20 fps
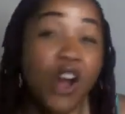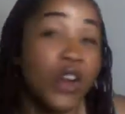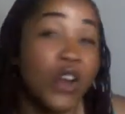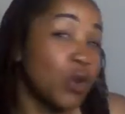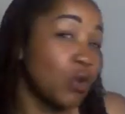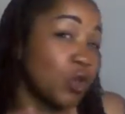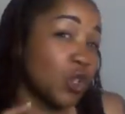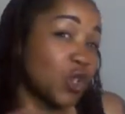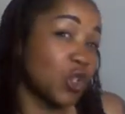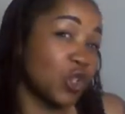
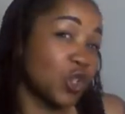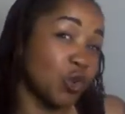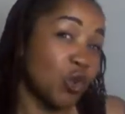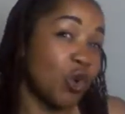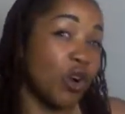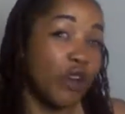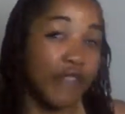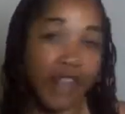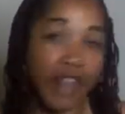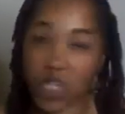Are you
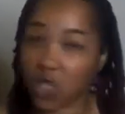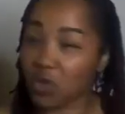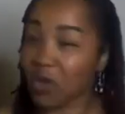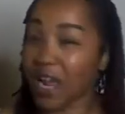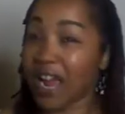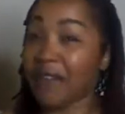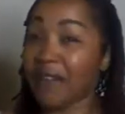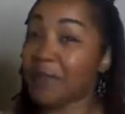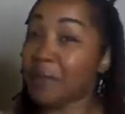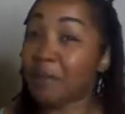sure
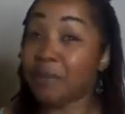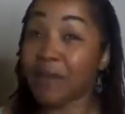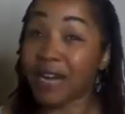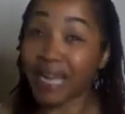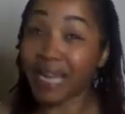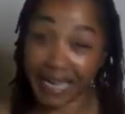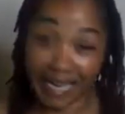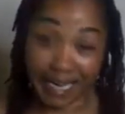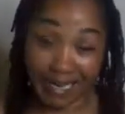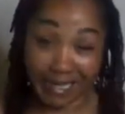that you have the
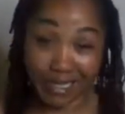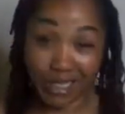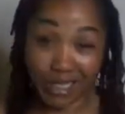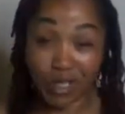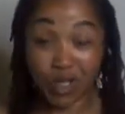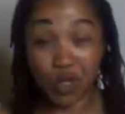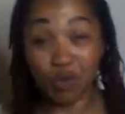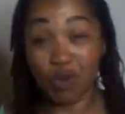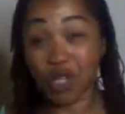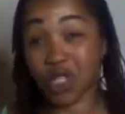money
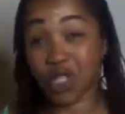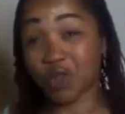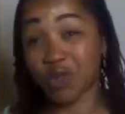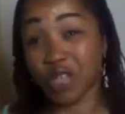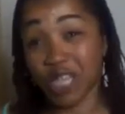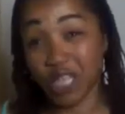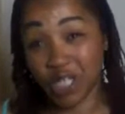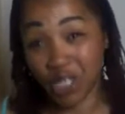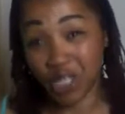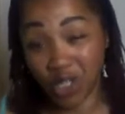to do what
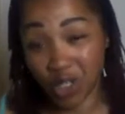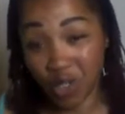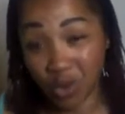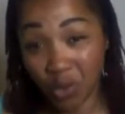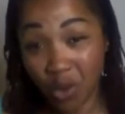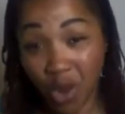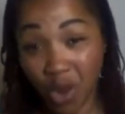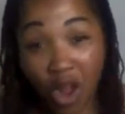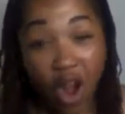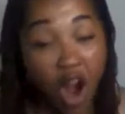you need to
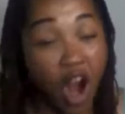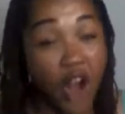do?